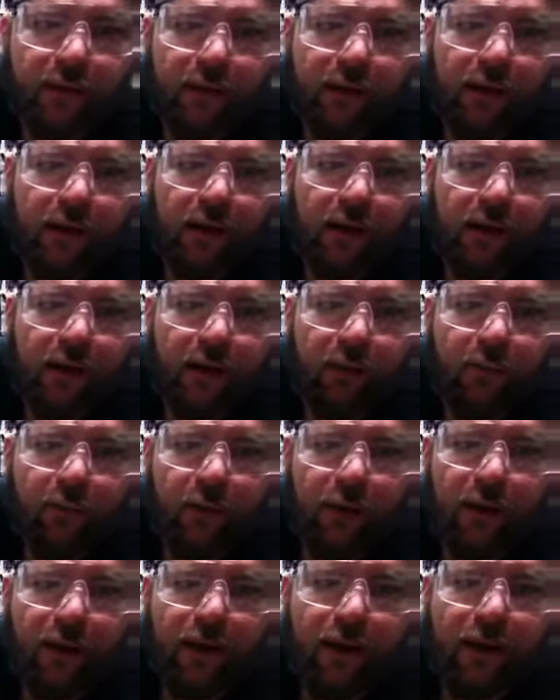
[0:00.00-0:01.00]

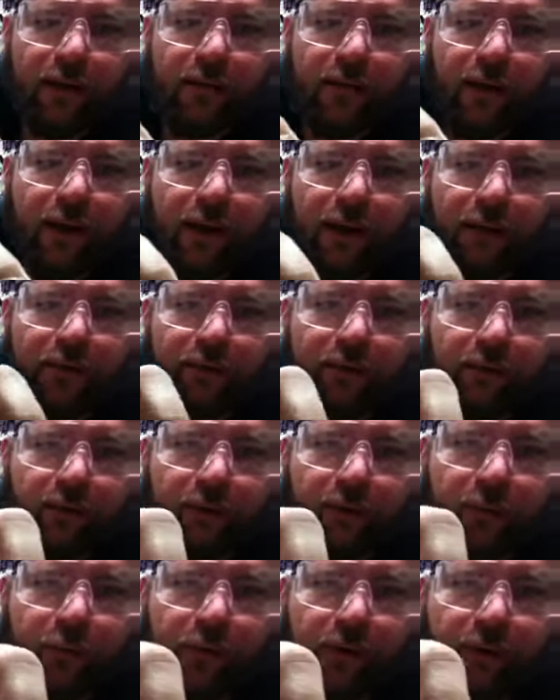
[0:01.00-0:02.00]
and I had
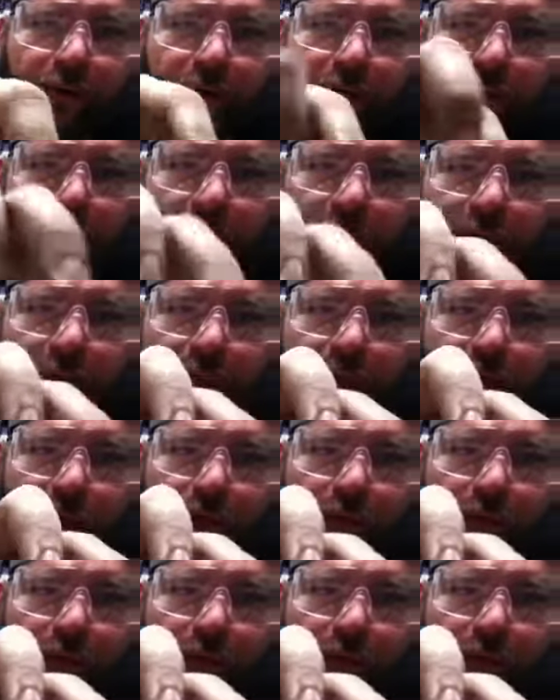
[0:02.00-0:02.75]
to put the